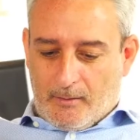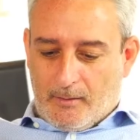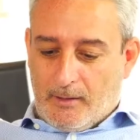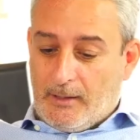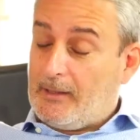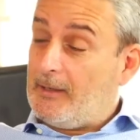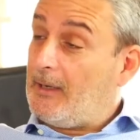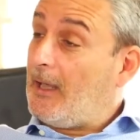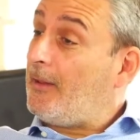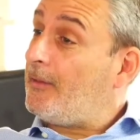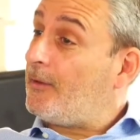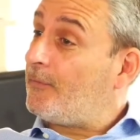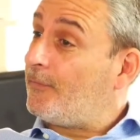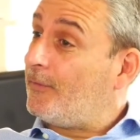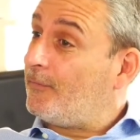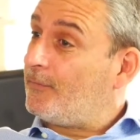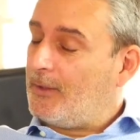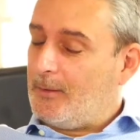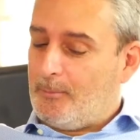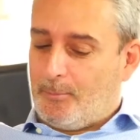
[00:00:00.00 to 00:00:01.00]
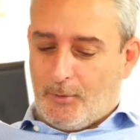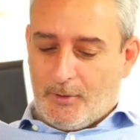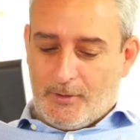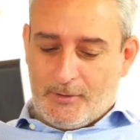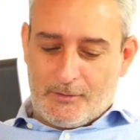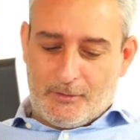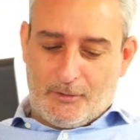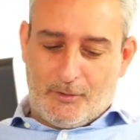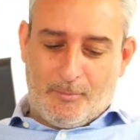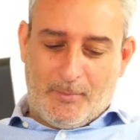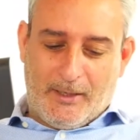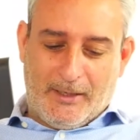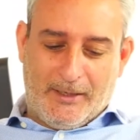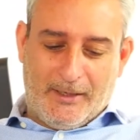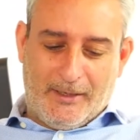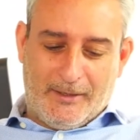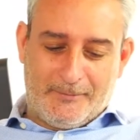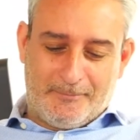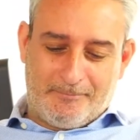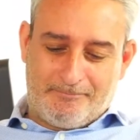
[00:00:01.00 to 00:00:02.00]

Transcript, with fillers: Another 15 points. Oh my God.